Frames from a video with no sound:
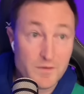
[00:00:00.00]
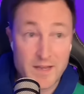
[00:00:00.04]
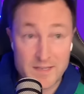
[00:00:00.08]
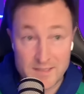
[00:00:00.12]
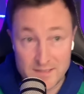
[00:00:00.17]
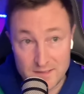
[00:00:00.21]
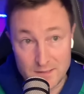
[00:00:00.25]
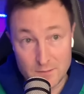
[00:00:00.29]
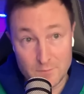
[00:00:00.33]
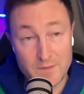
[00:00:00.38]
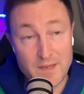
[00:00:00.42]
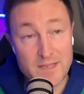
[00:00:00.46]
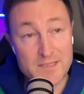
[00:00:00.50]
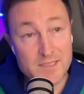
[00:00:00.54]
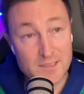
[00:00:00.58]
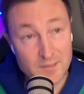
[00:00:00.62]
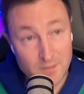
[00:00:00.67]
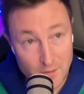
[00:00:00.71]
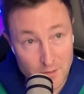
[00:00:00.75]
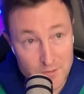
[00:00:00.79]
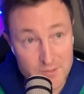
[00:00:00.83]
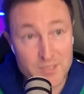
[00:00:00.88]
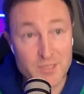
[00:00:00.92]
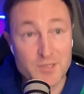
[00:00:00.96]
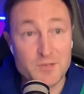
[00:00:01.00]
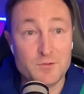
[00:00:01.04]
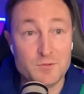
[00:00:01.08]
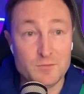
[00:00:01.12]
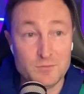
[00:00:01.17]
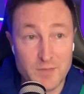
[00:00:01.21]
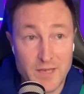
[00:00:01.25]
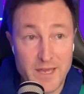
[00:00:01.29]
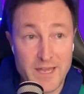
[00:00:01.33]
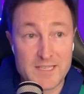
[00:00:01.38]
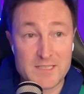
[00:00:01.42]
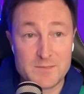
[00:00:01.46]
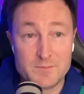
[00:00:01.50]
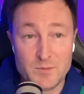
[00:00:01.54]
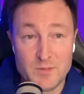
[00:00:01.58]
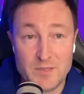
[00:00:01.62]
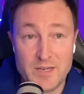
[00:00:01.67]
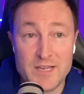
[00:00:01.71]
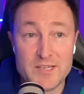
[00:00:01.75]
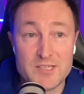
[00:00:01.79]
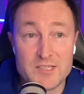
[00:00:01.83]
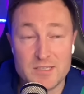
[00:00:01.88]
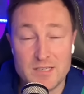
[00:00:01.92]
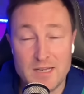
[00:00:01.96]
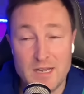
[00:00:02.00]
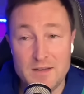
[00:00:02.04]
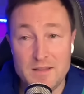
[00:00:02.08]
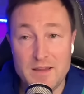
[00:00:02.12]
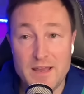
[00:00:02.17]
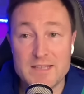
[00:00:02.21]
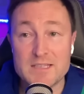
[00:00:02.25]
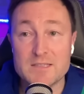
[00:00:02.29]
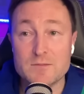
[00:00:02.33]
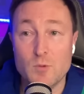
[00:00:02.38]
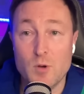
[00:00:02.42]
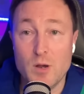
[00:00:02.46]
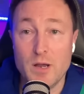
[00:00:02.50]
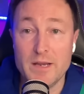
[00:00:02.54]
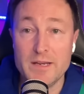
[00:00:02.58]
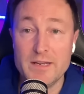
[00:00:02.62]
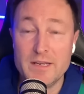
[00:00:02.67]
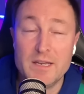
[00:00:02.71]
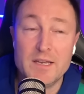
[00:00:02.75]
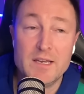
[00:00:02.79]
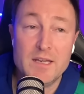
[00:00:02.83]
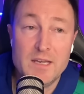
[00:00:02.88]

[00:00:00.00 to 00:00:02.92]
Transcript: That's the, that's a logical explanation, and that's why,